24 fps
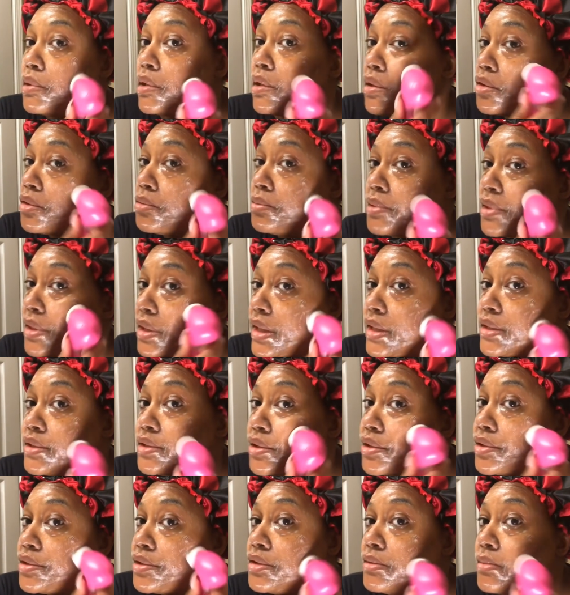low, but I'm gonna
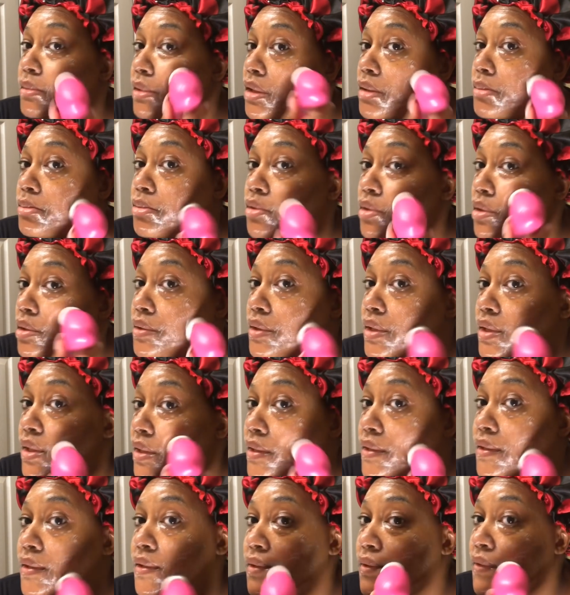turn this bad boy on
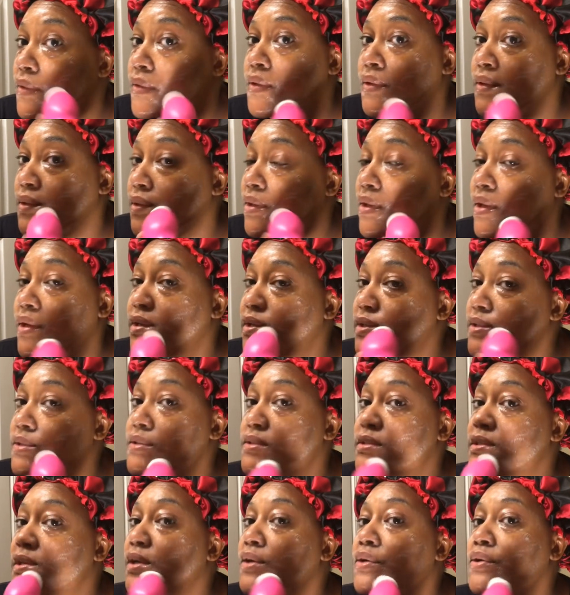high. And this
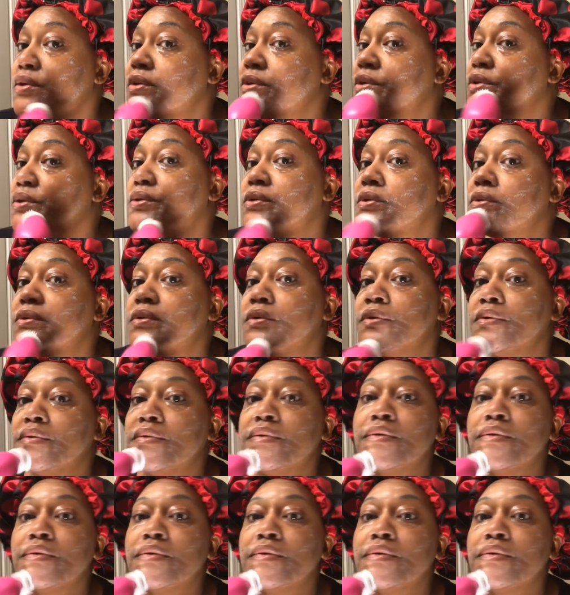is all you do.